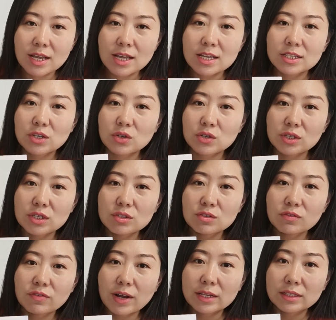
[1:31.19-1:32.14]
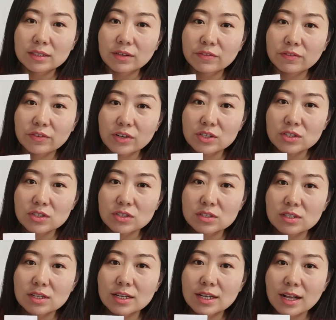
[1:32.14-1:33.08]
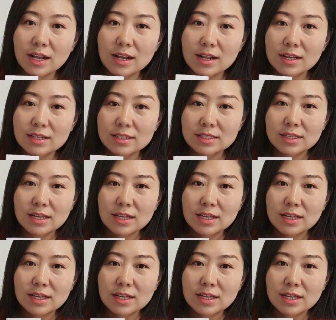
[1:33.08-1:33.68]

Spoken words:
So you need to find the first card